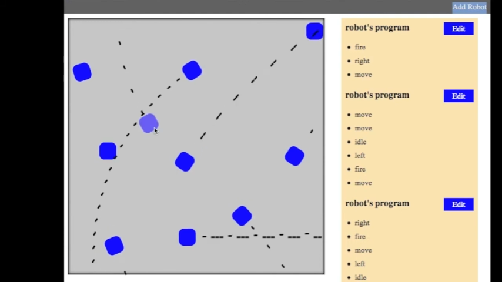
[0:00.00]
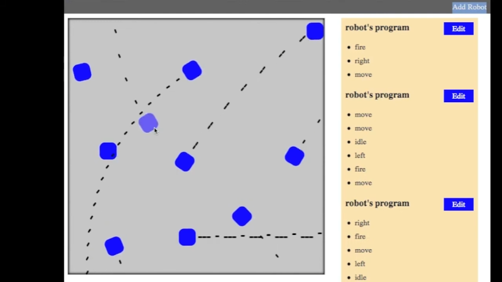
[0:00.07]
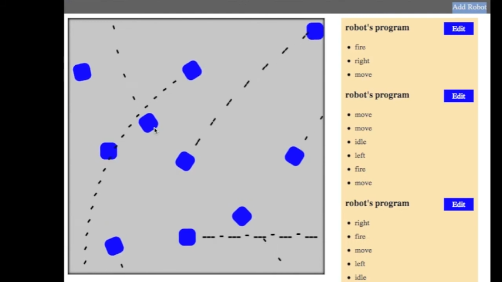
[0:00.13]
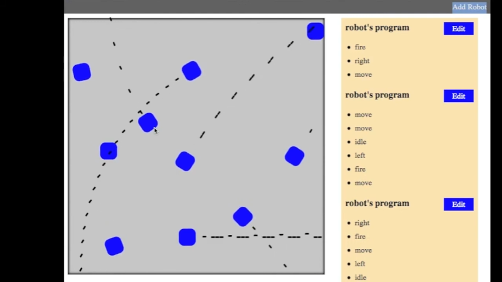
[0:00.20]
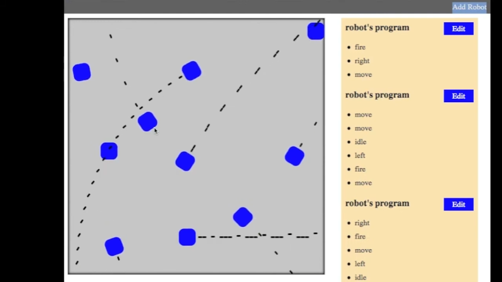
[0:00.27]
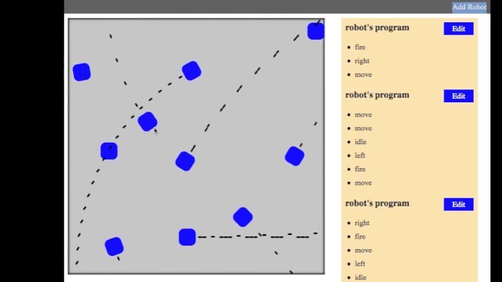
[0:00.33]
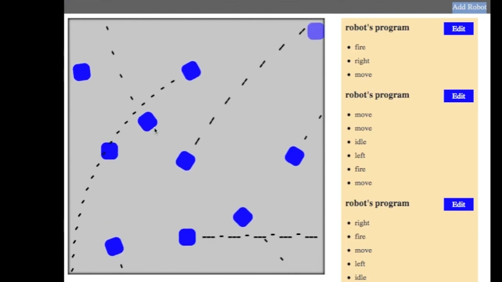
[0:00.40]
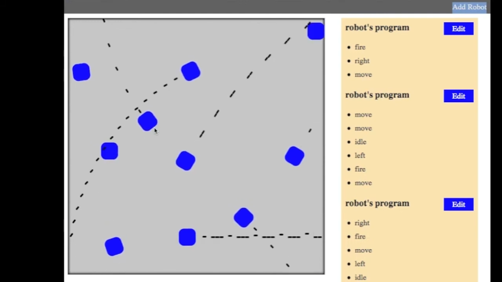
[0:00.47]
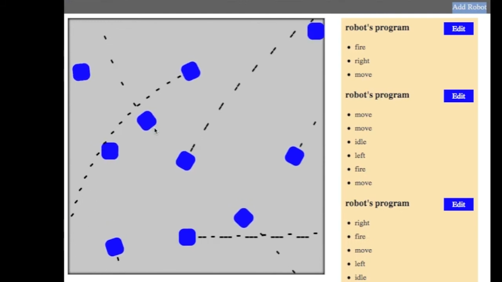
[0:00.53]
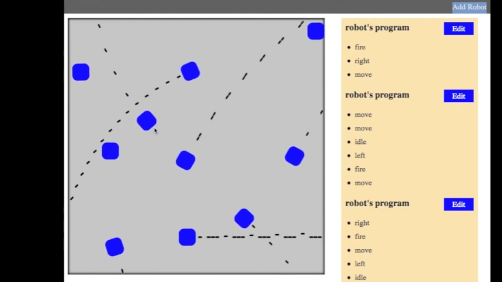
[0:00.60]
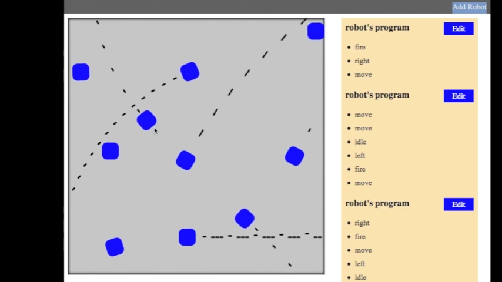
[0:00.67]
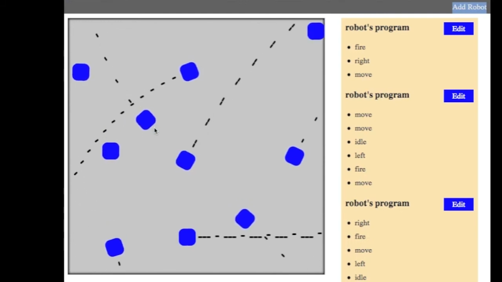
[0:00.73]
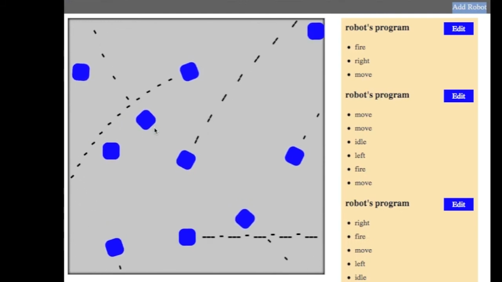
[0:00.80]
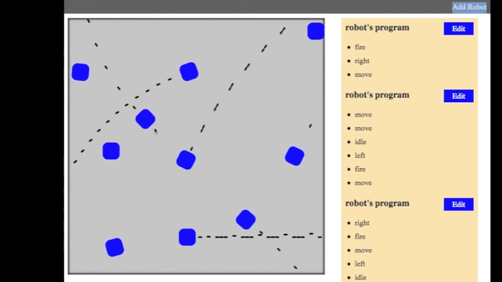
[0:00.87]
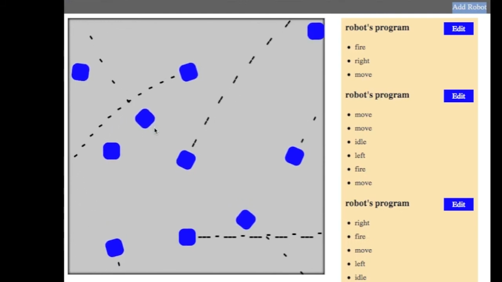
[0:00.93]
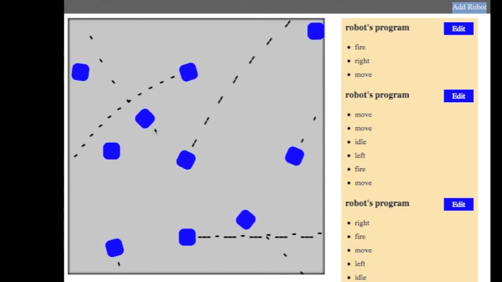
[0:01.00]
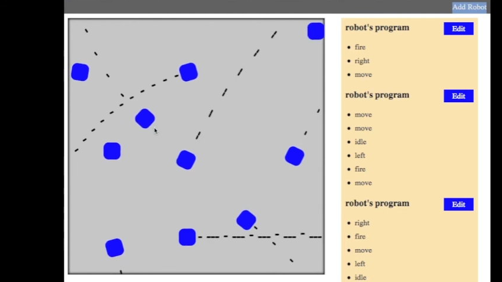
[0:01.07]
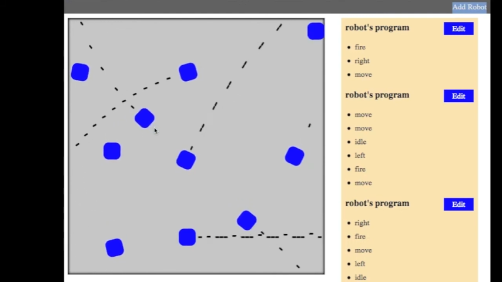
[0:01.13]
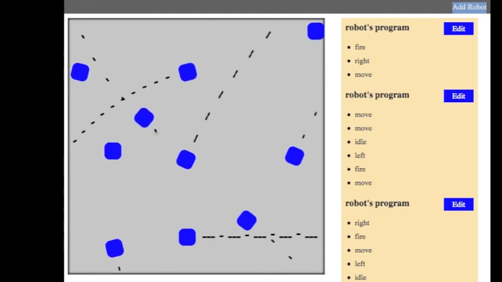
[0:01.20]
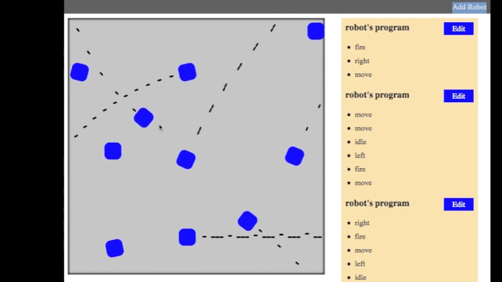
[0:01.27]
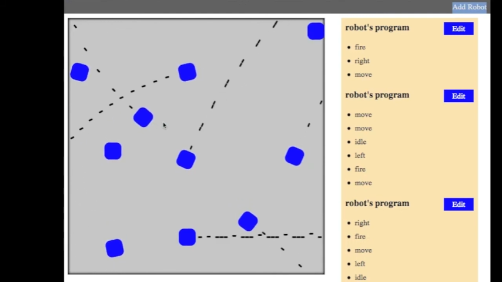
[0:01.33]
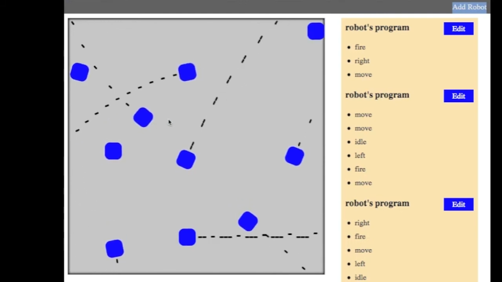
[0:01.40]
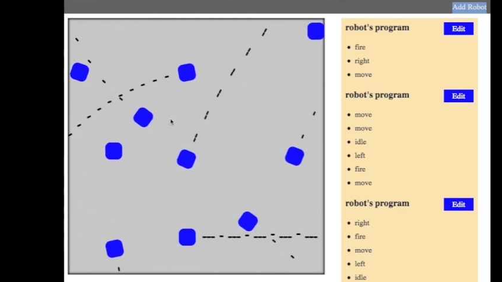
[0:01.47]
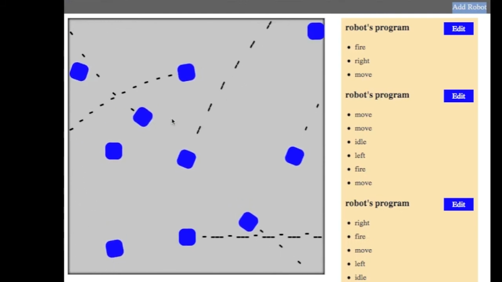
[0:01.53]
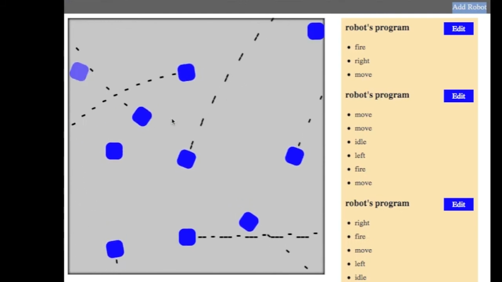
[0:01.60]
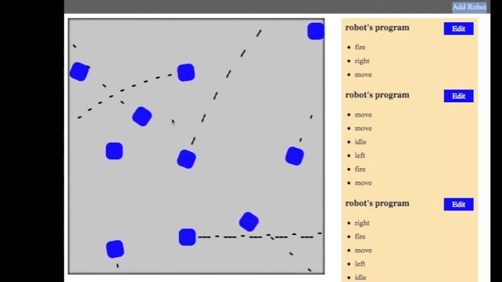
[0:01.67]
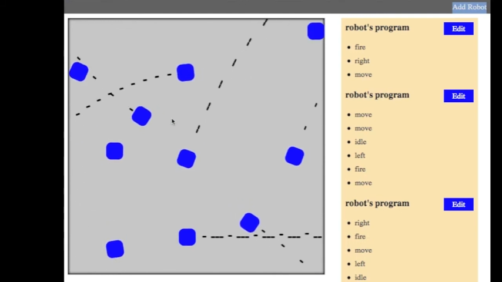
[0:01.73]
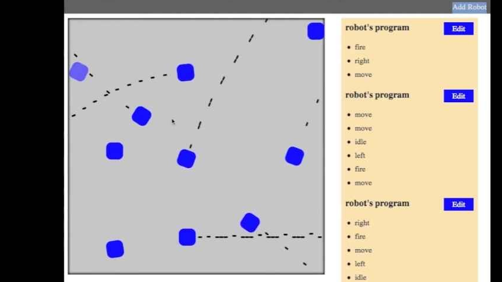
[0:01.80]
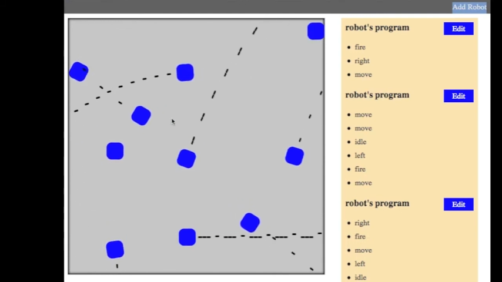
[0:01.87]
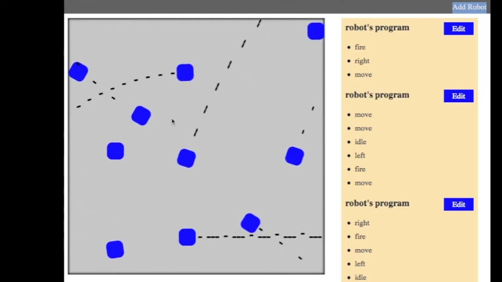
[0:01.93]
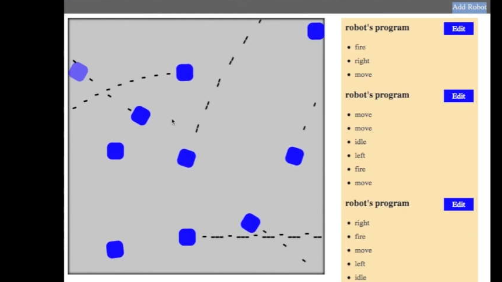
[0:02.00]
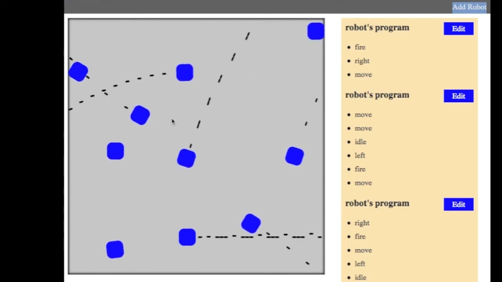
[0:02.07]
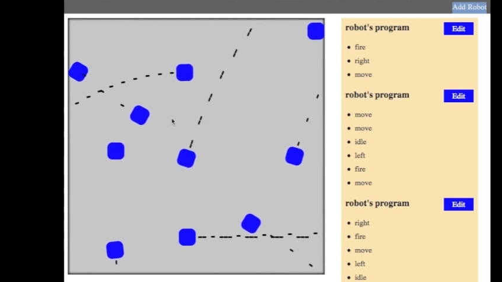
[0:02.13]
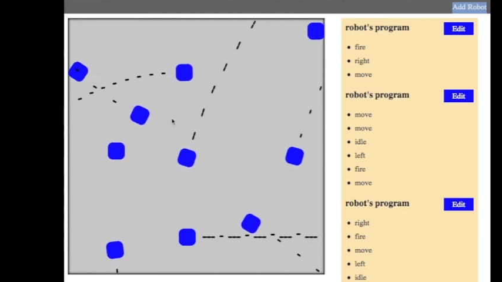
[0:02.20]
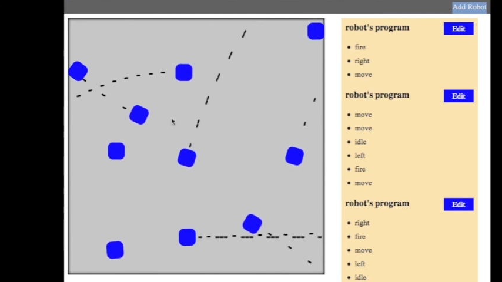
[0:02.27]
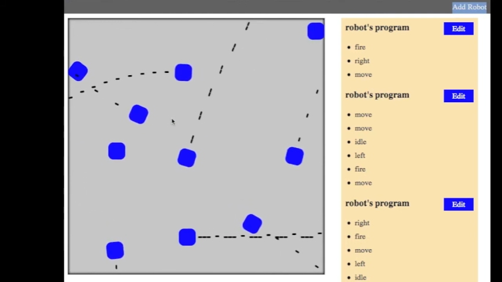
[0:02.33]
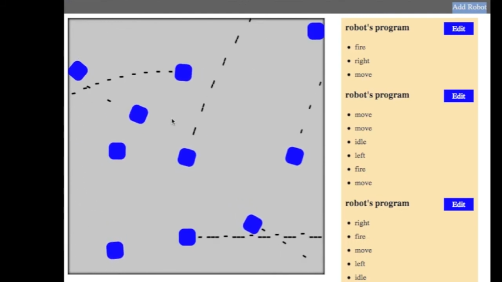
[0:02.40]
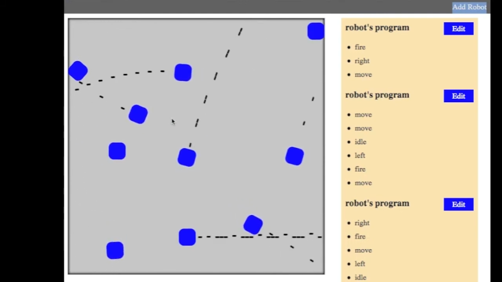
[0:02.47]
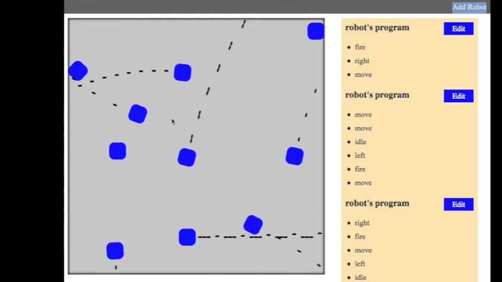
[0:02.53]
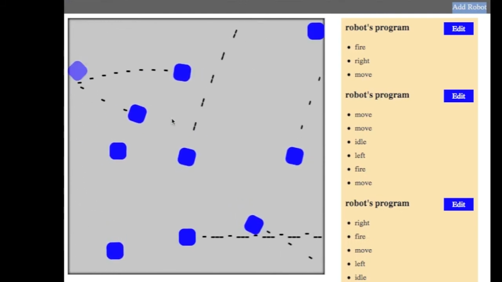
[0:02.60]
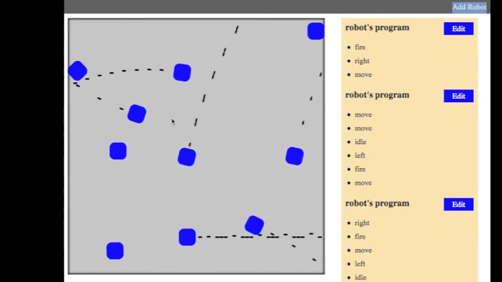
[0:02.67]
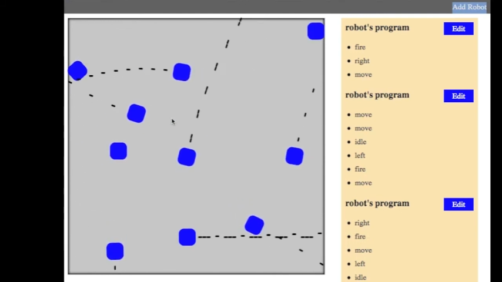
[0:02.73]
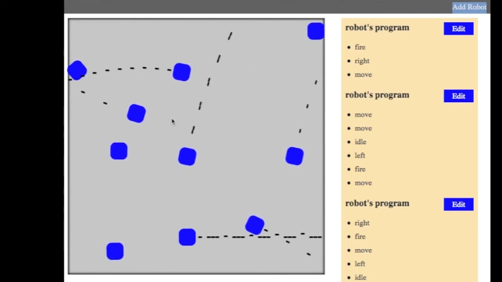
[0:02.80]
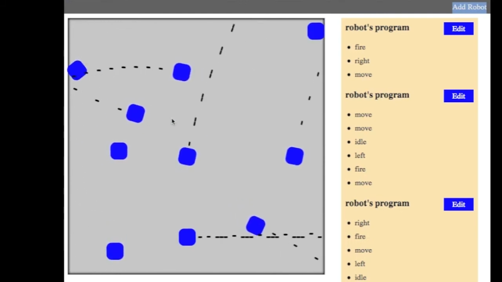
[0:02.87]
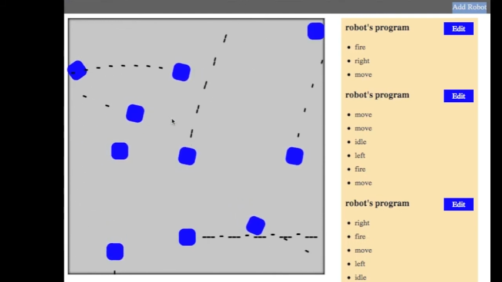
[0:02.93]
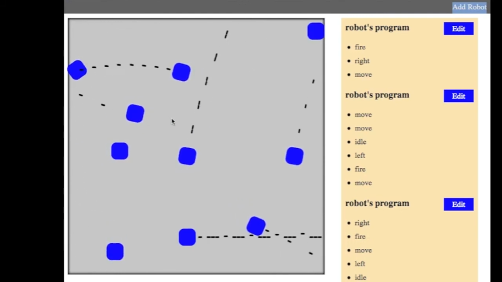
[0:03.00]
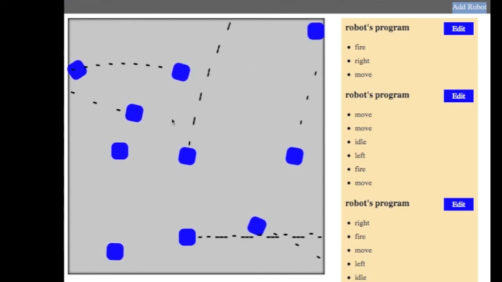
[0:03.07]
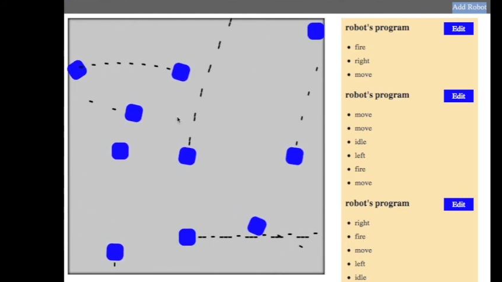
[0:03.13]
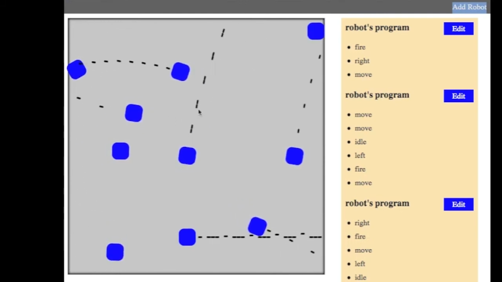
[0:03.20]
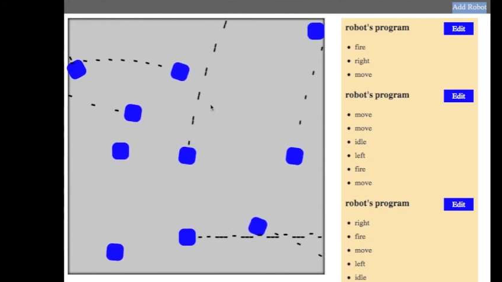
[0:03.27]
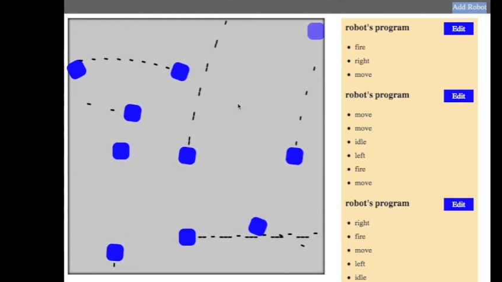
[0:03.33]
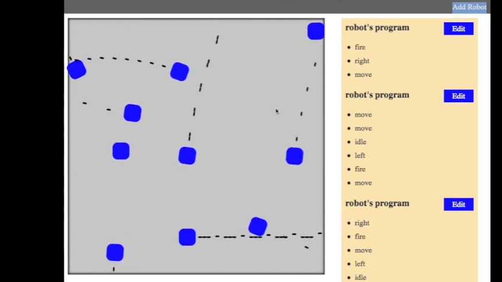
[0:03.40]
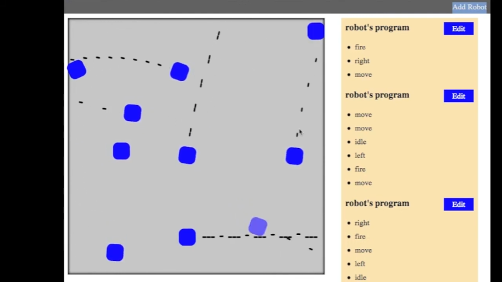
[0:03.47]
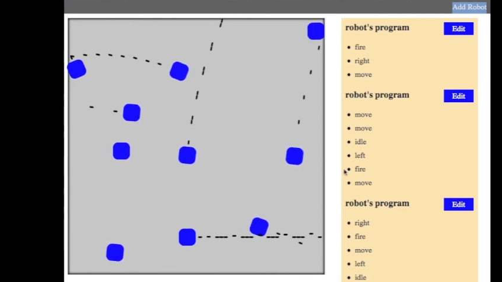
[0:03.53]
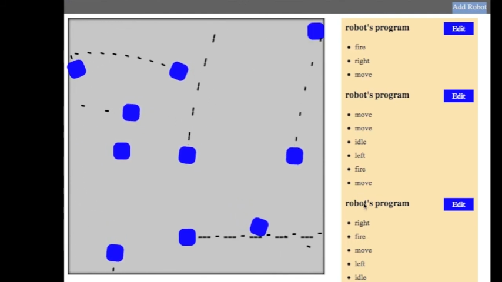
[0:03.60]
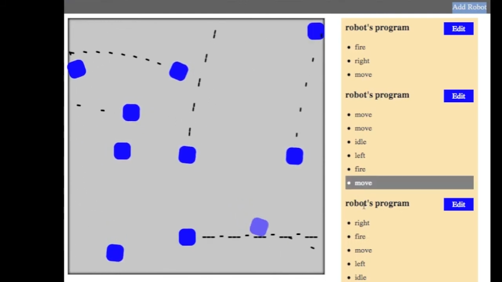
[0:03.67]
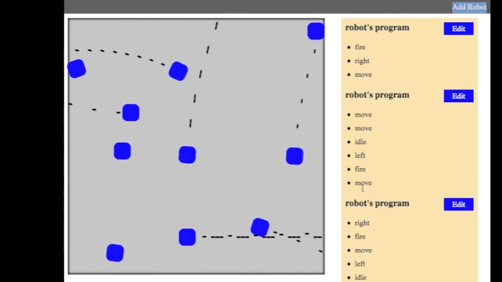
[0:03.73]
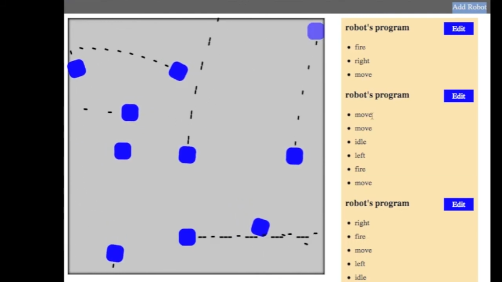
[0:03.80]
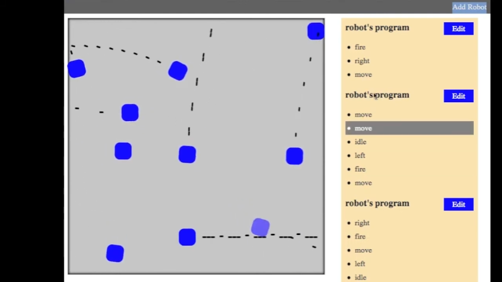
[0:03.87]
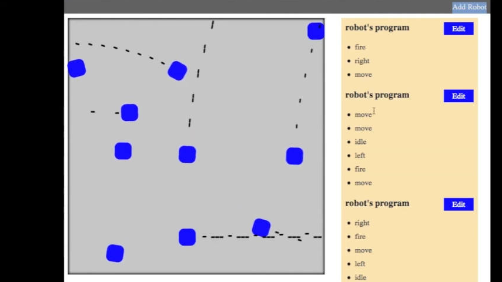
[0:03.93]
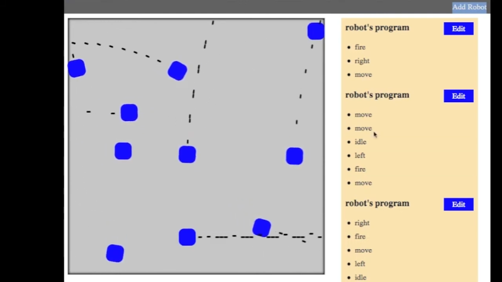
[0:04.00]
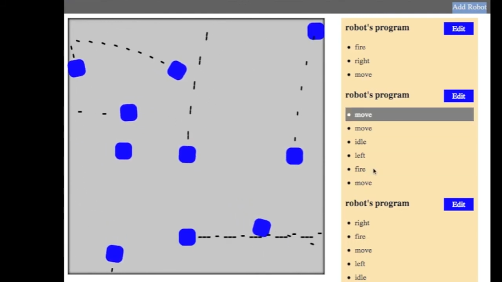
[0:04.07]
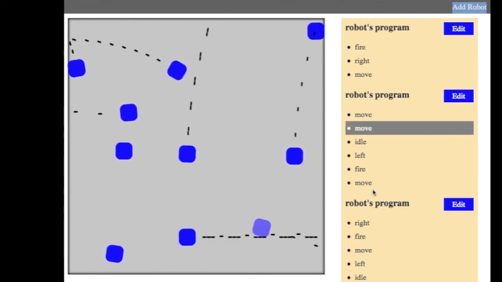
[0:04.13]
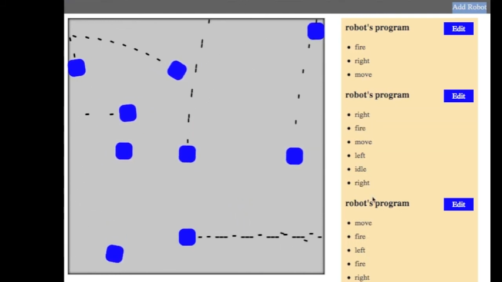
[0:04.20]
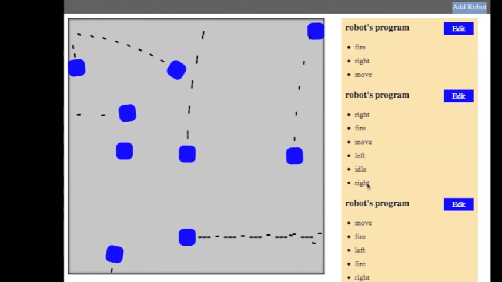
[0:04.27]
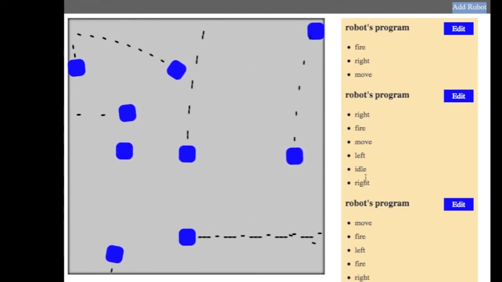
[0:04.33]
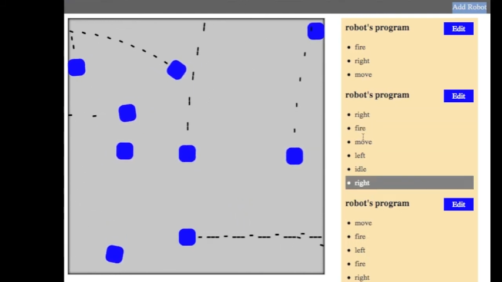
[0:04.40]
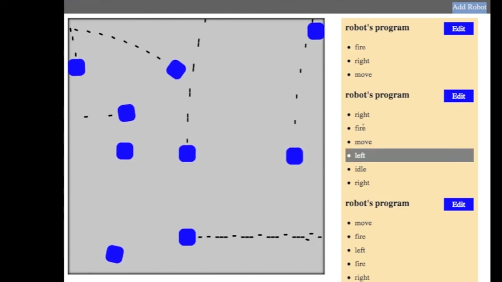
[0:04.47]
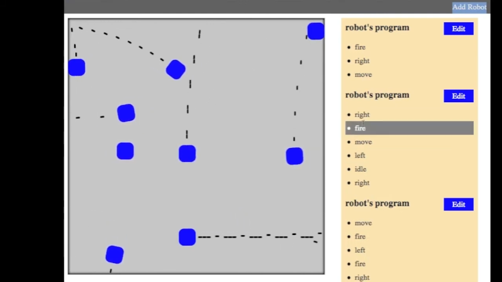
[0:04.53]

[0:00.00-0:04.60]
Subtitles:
Nobody's mouth can be seen.